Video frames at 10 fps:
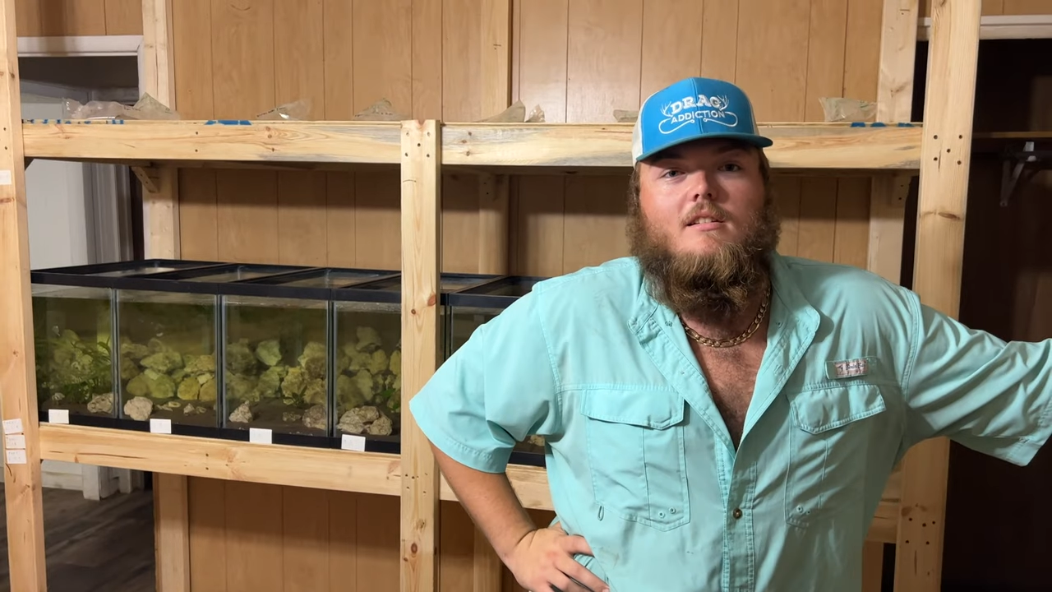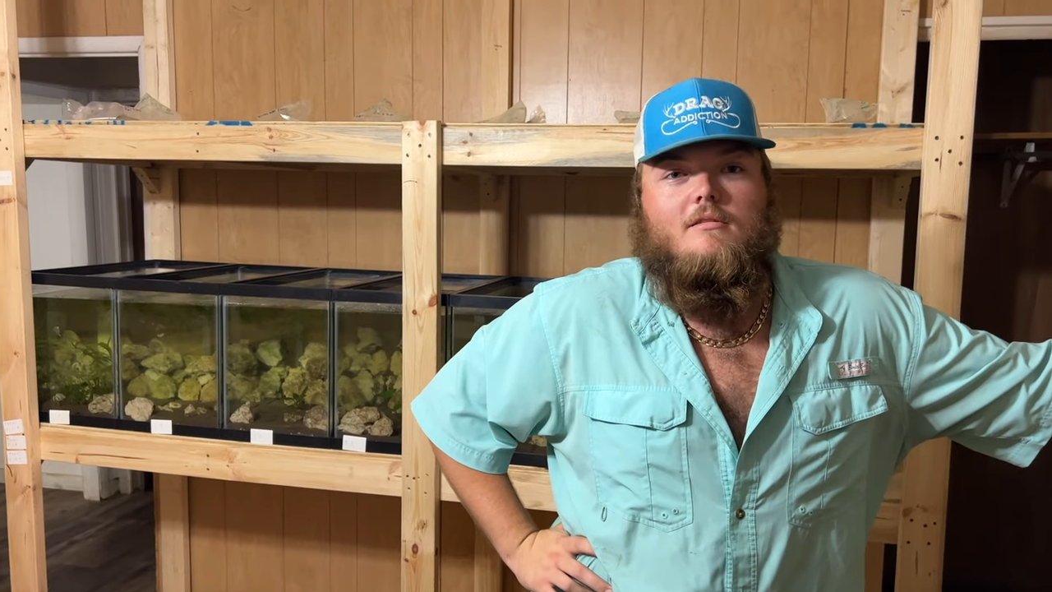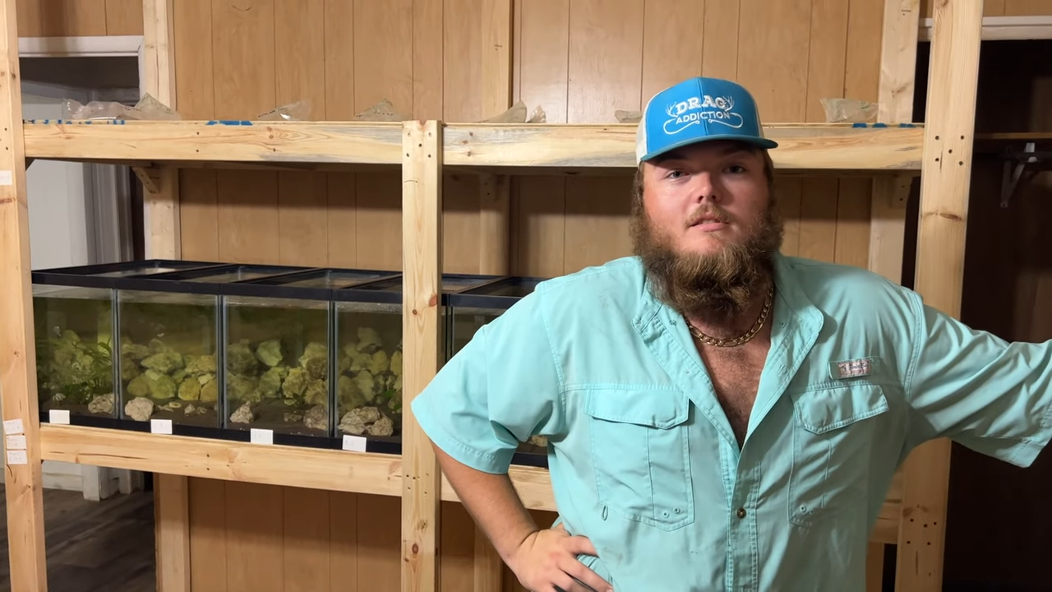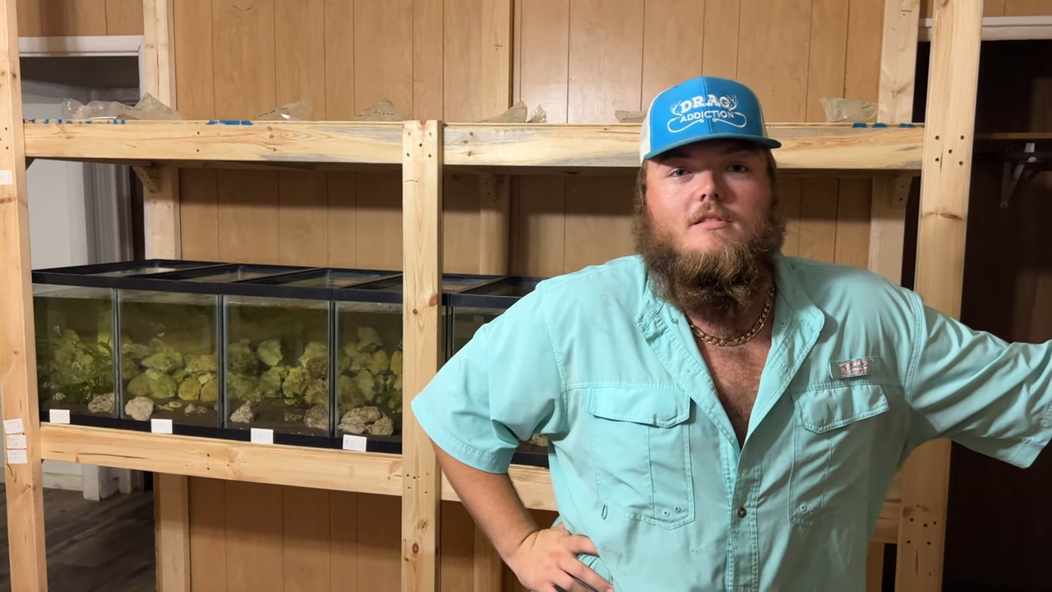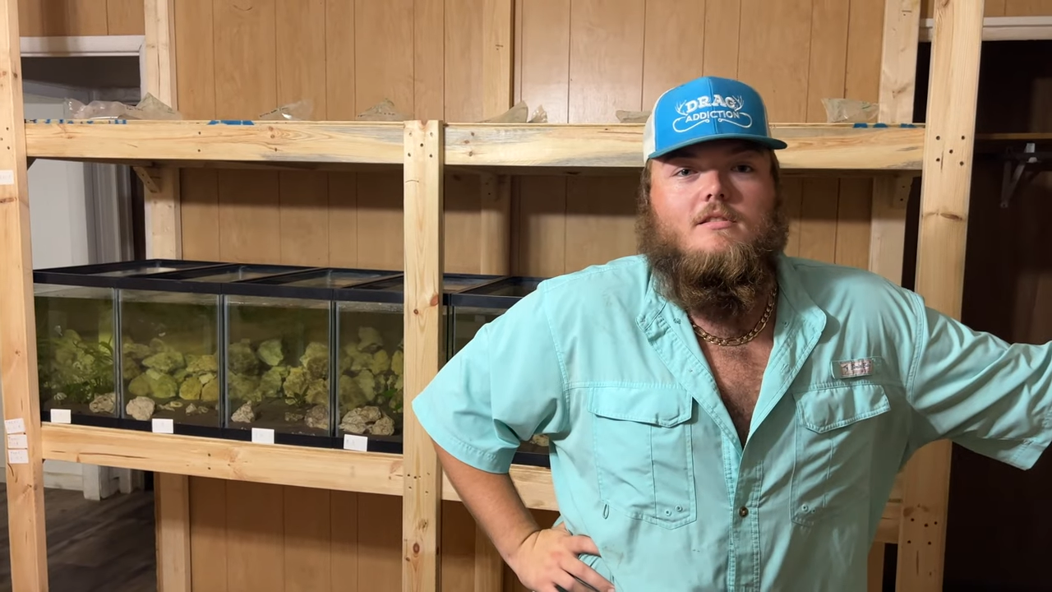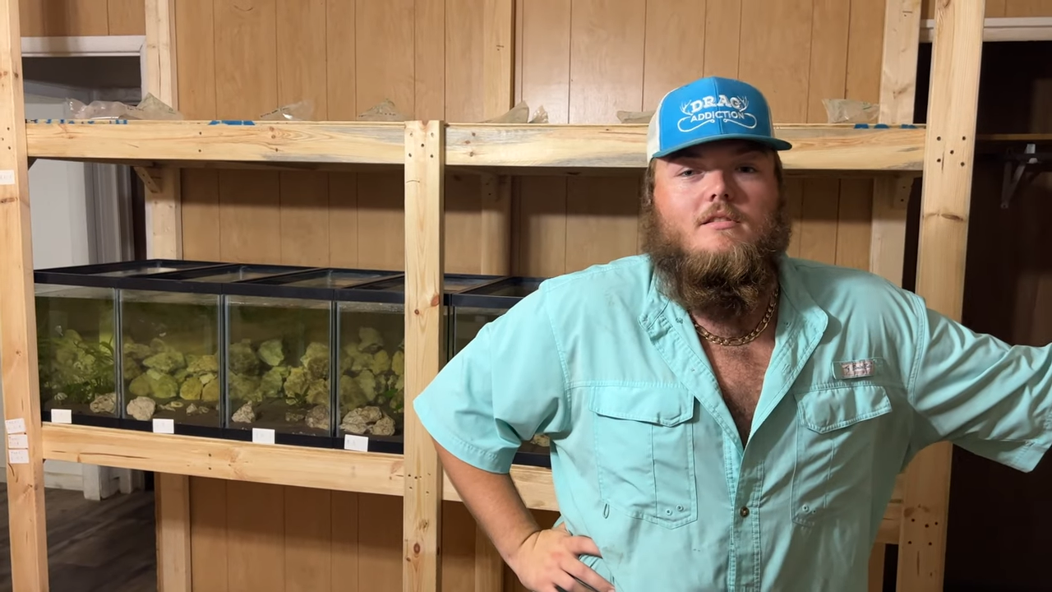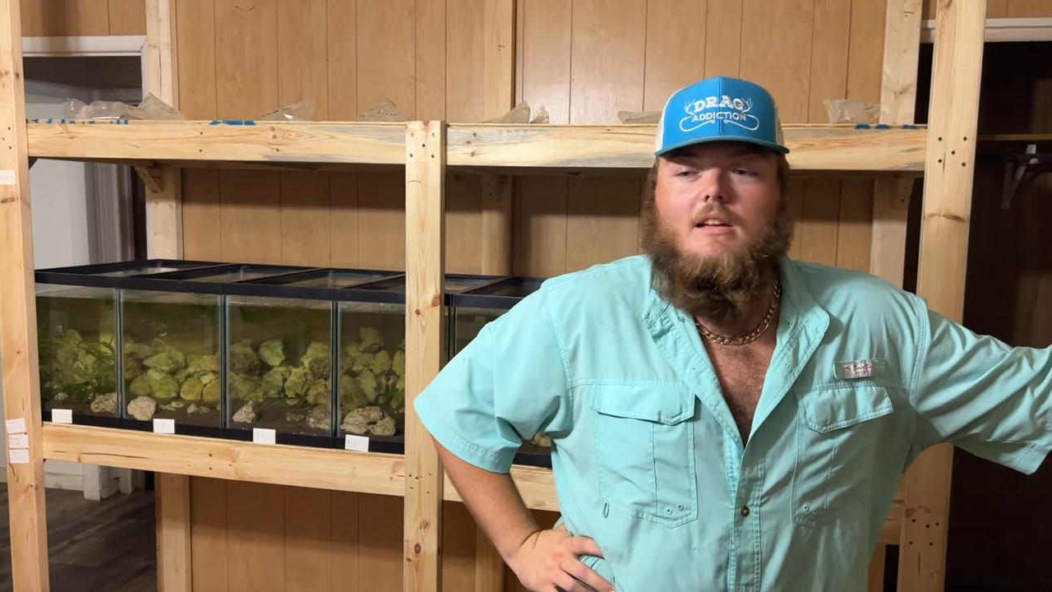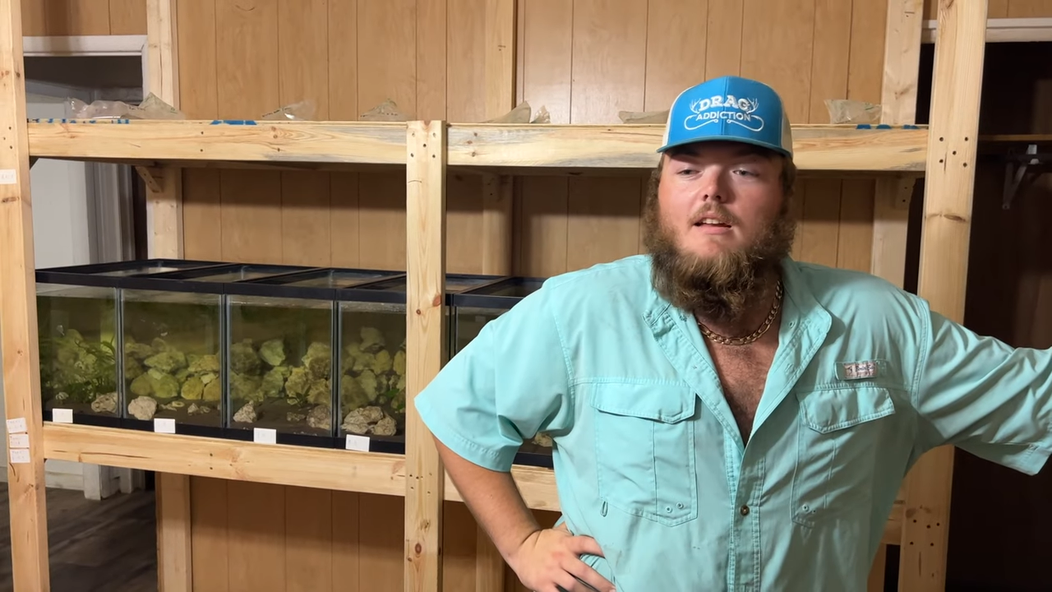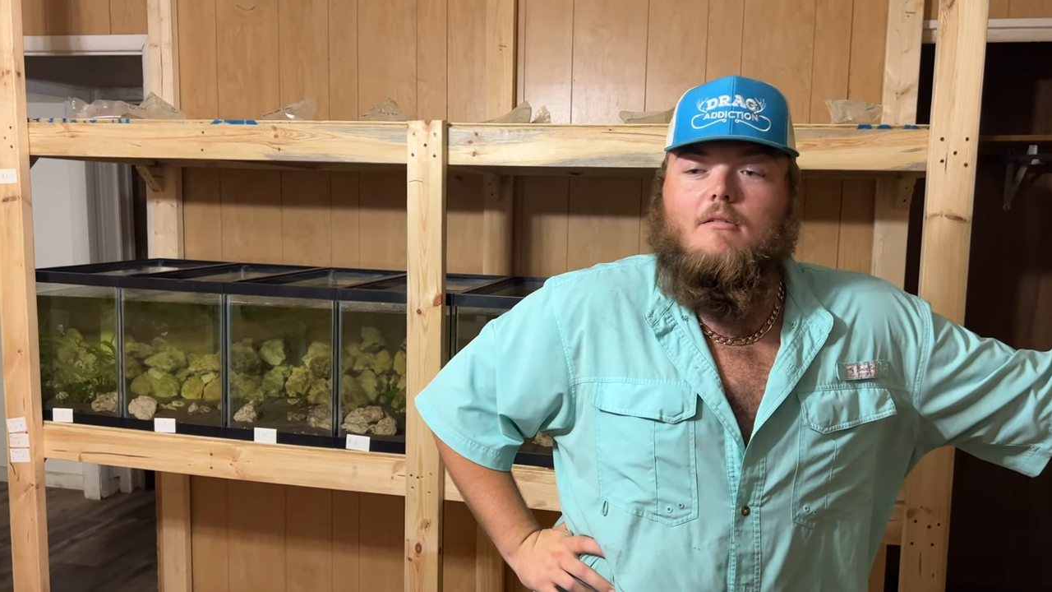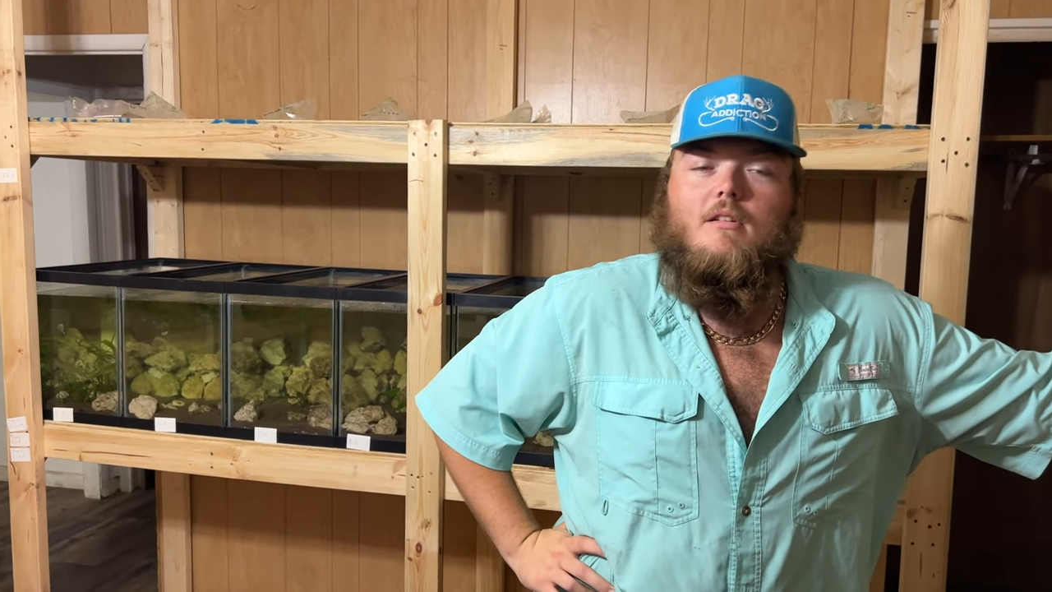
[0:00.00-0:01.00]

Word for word: which I don't